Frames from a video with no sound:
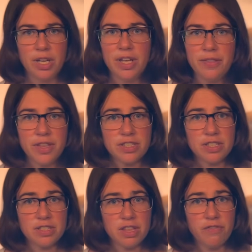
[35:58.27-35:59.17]
This
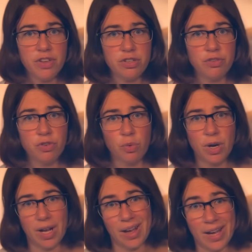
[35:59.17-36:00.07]
is the venue for
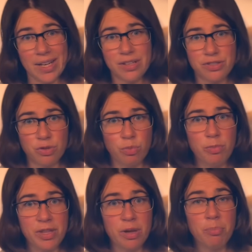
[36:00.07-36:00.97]
what I assume will
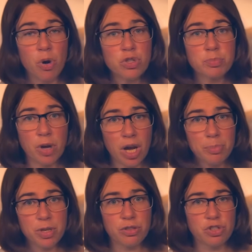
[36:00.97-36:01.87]
be the most
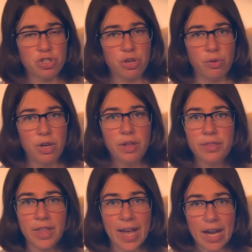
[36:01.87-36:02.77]
popular show,
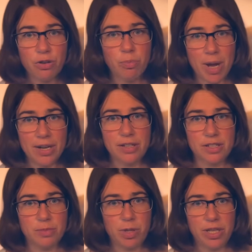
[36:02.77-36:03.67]
the acrobatic
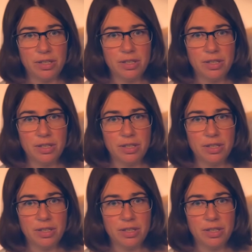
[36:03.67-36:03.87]
display.